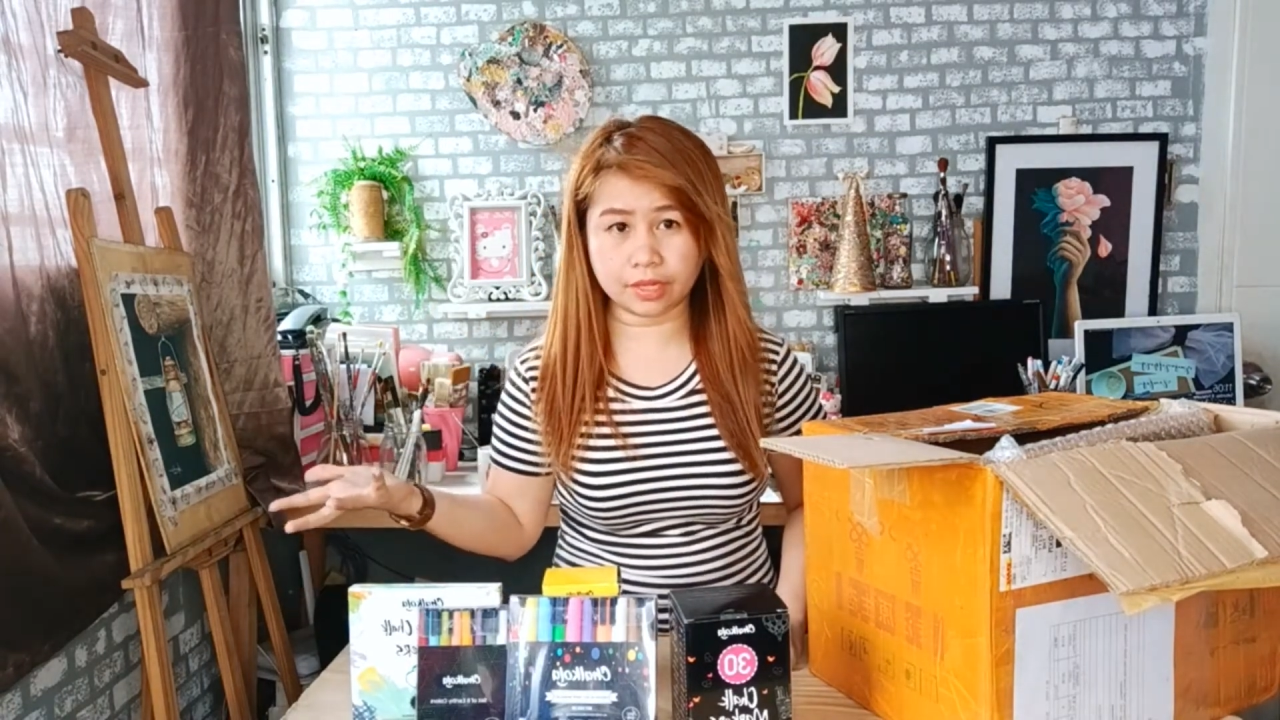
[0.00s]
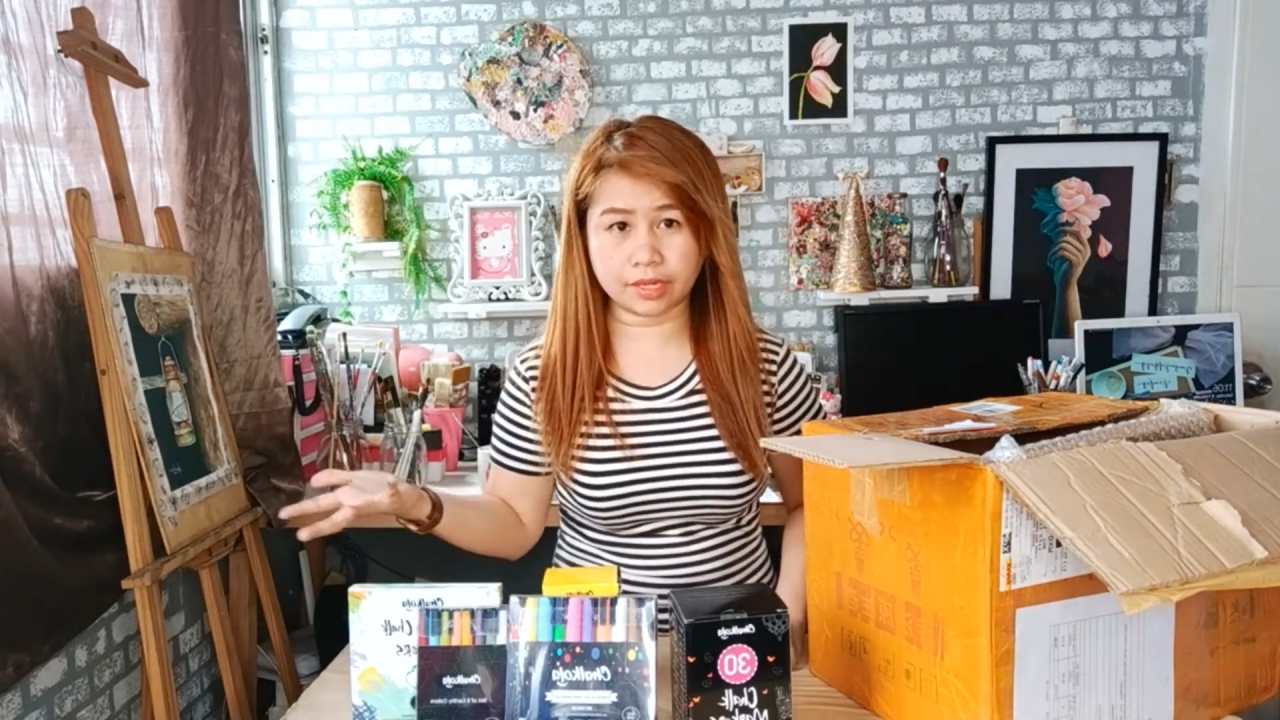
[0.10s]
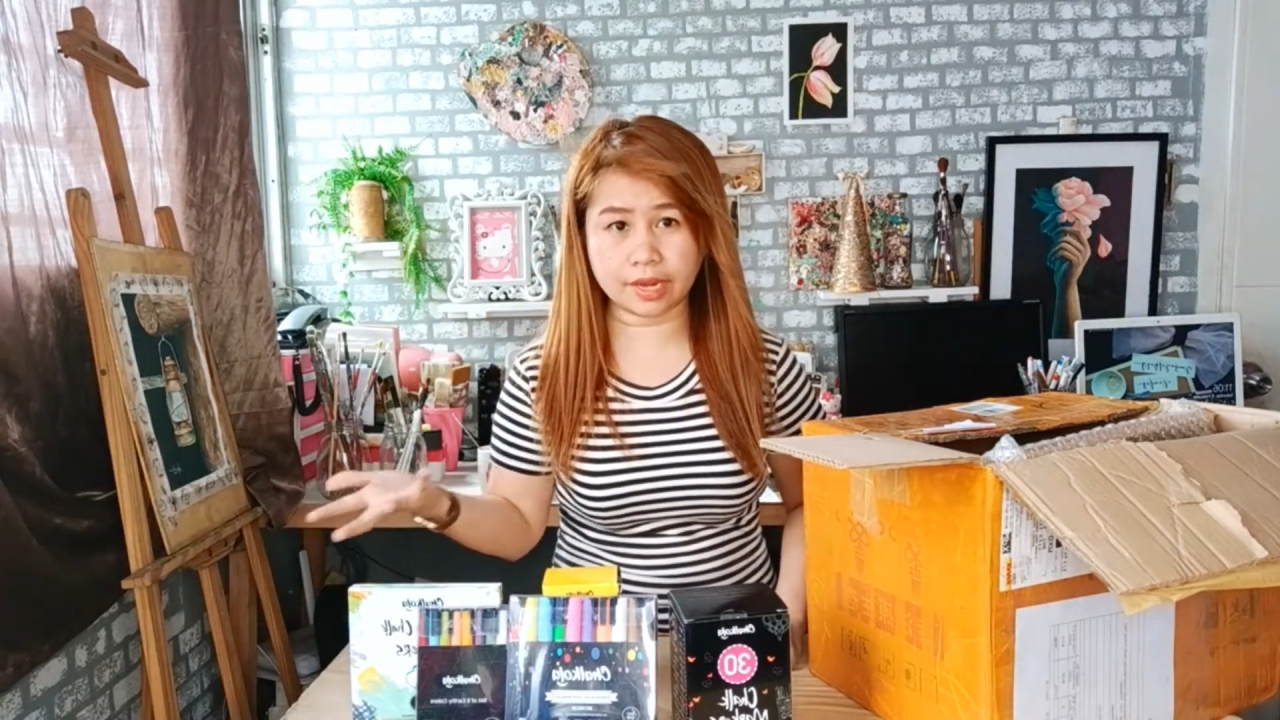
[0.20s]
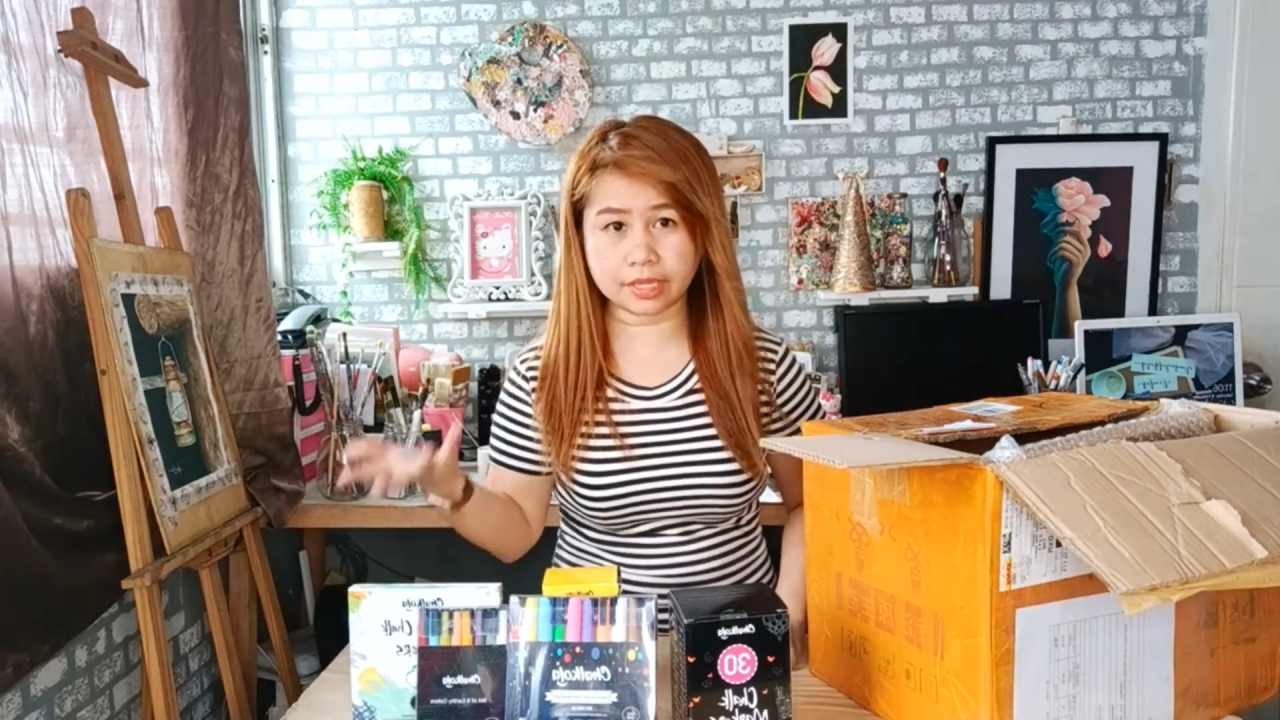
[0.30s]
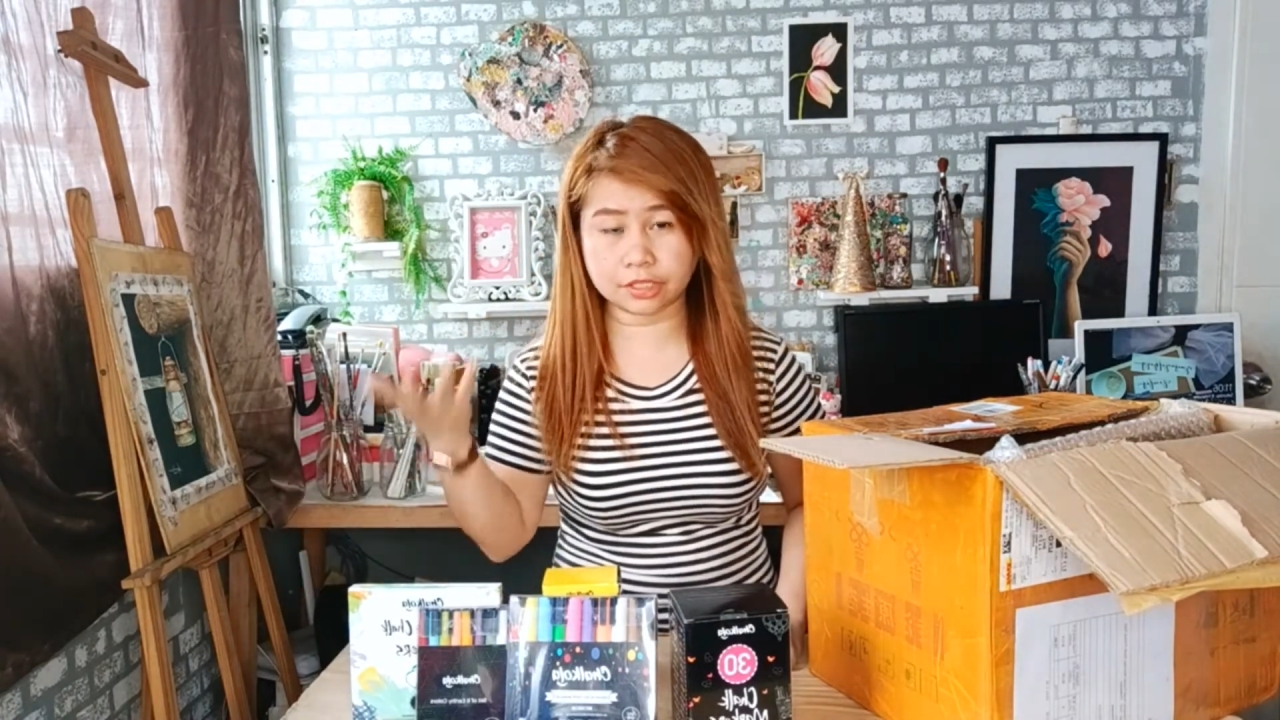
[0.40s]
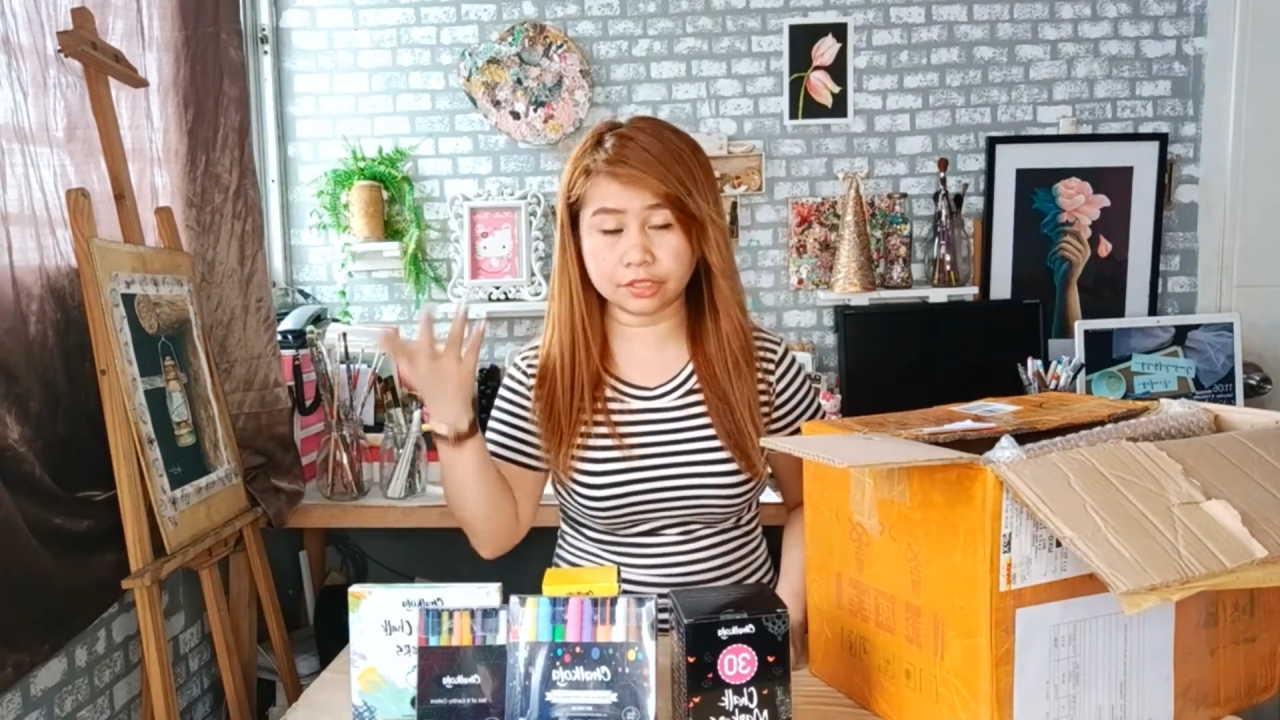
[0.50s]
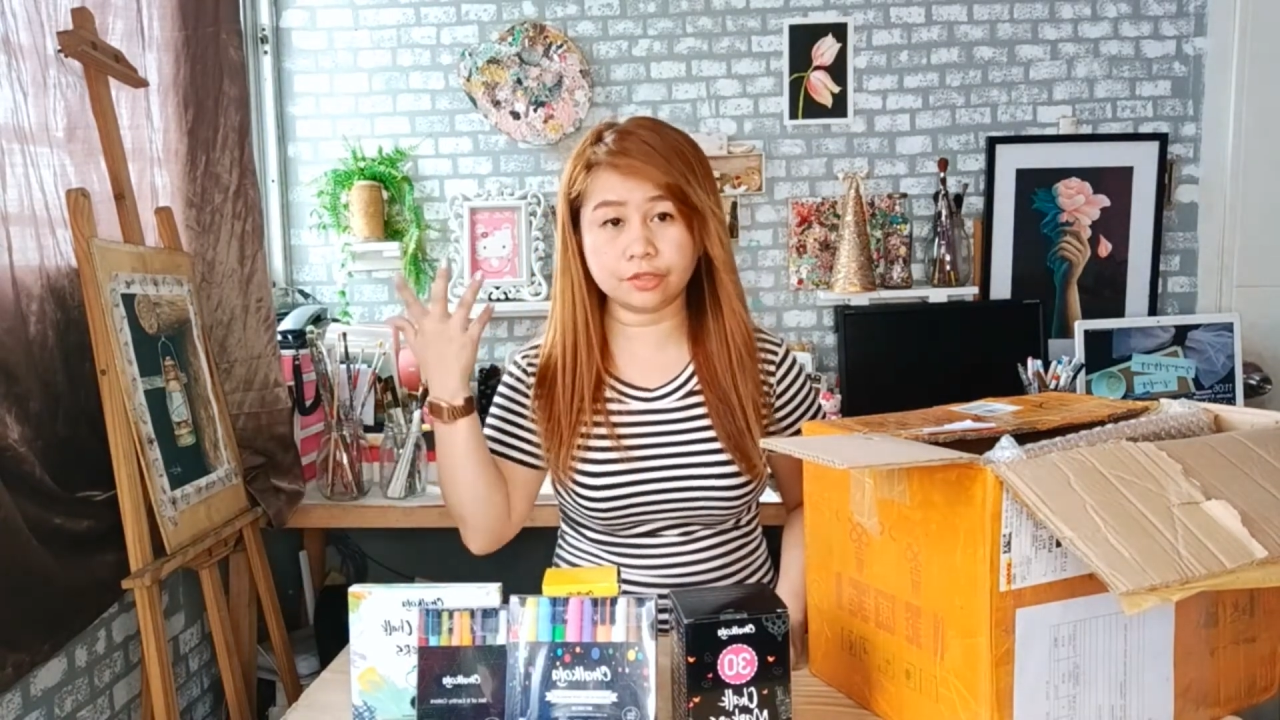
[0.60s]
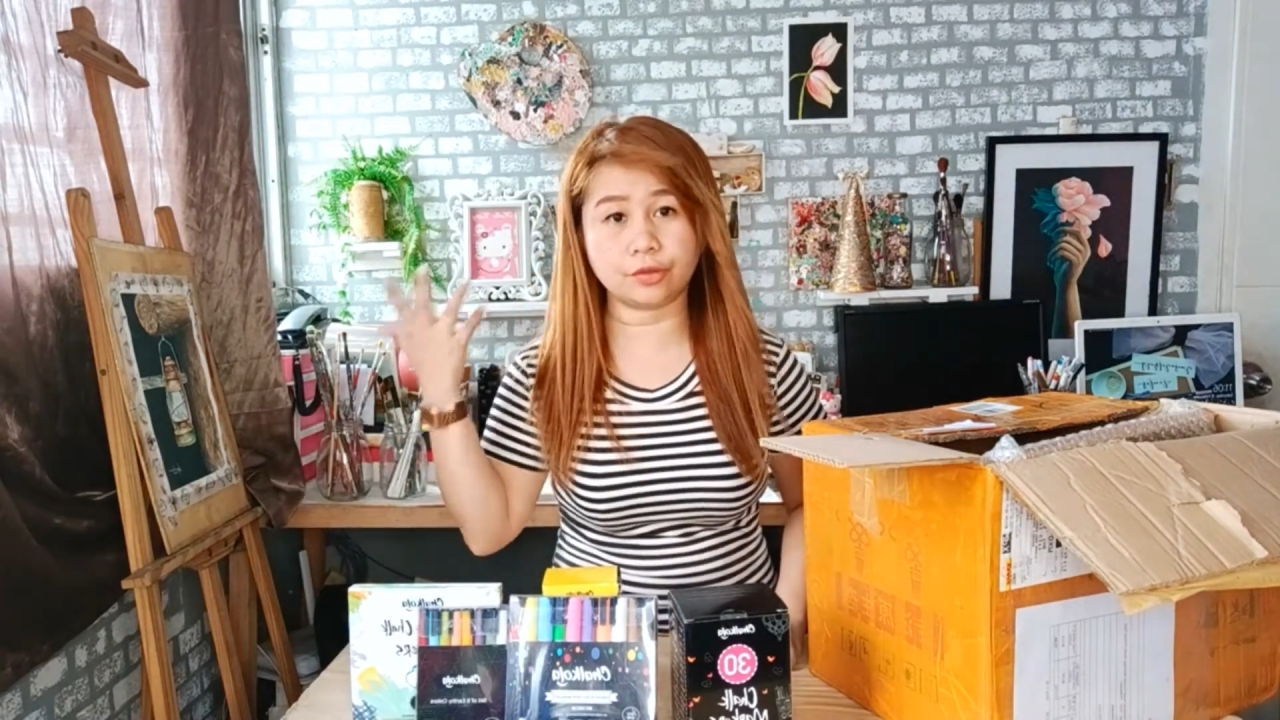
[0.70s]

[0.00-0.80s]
you can actually